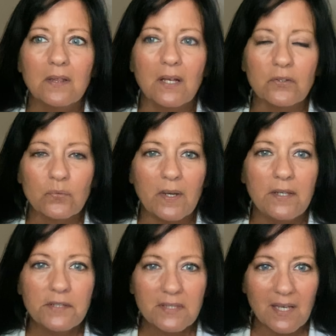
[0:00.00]
that's why
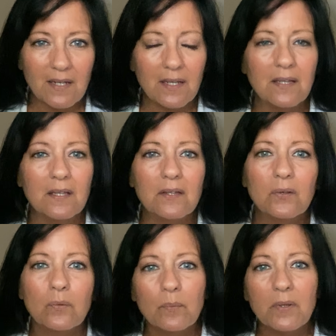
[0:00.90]
he's dead. And then
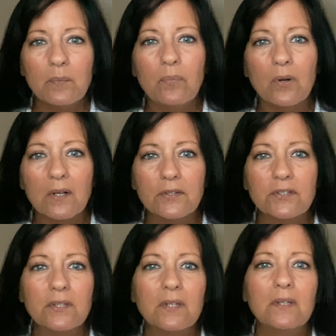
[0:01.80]
there will be
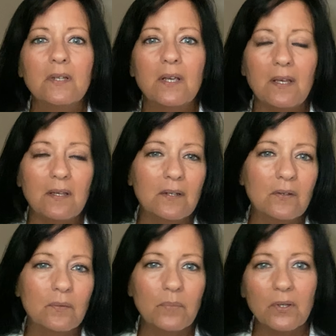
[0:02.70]
books
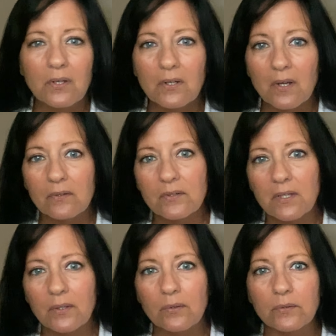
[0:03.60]
and billion-dollar
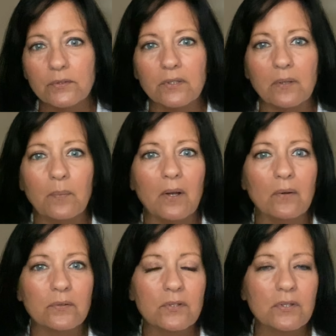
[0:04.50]
deals
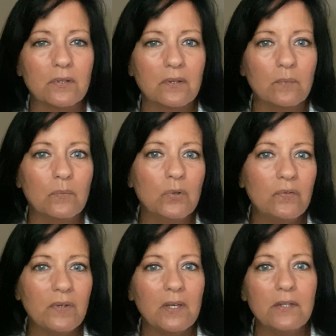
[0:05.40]
about
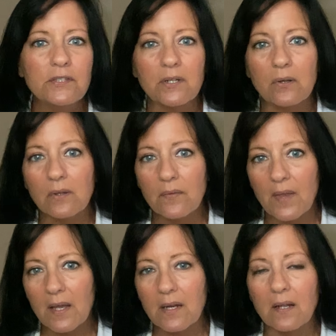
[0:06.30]
movies and all of
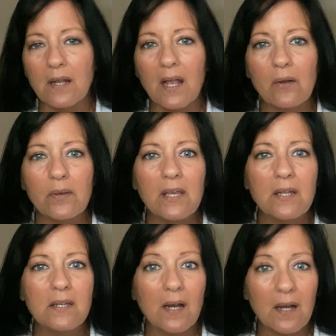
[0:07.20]
that on how he
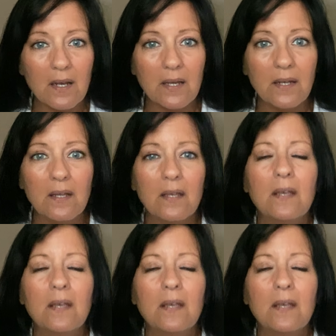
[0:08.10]
died